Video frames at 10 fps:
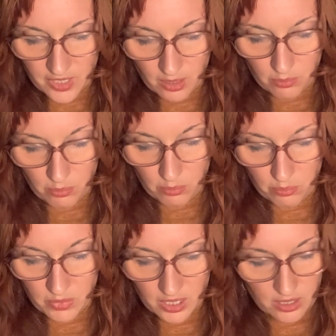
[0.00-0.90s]

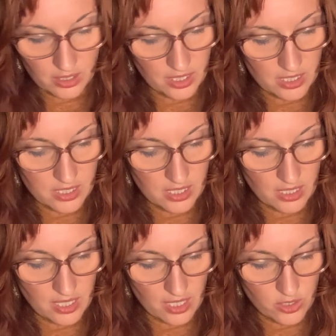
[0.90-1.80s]
milliner's,
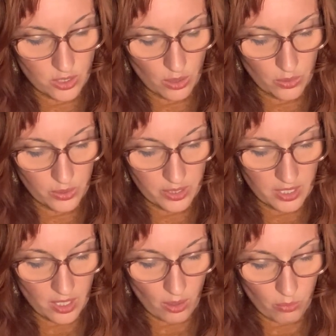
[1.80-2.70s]
then told
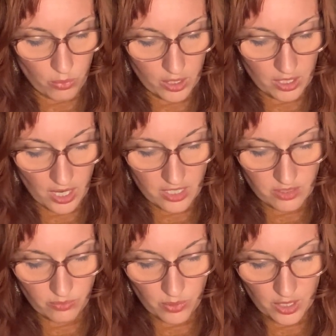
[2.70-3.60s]
what kind
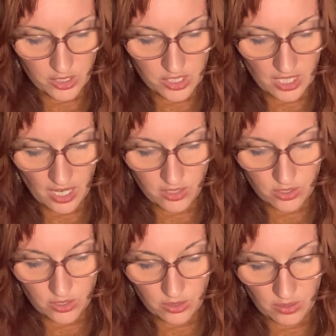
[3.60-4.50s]
of work she had
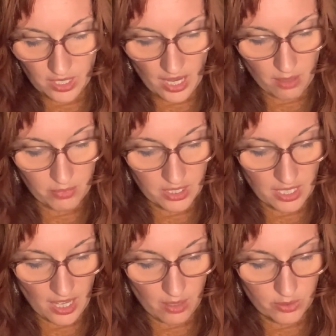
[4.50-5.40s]
to do, and how many
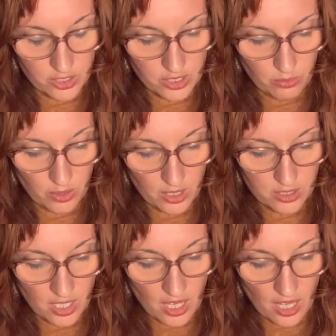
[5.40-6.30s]
hours she
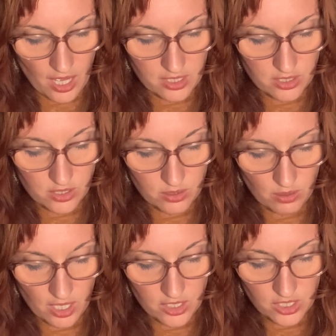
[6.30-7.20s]
worked at a
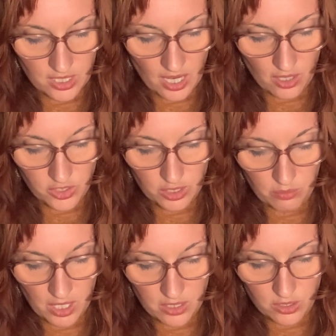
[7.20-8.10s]
stretch, and how she
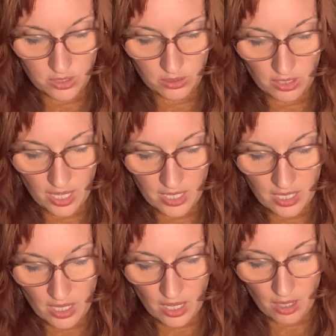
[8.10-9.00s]
meant to lie
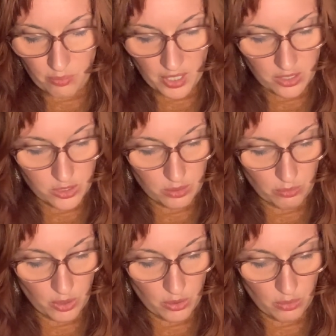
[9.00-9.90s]
a bed
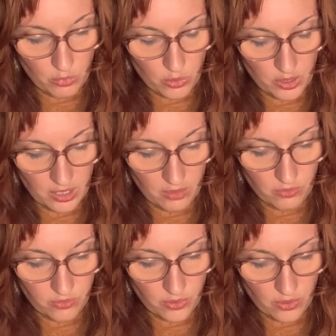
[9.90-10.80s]
tomorrow morning
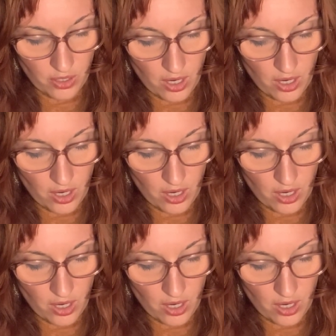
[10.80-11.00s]
for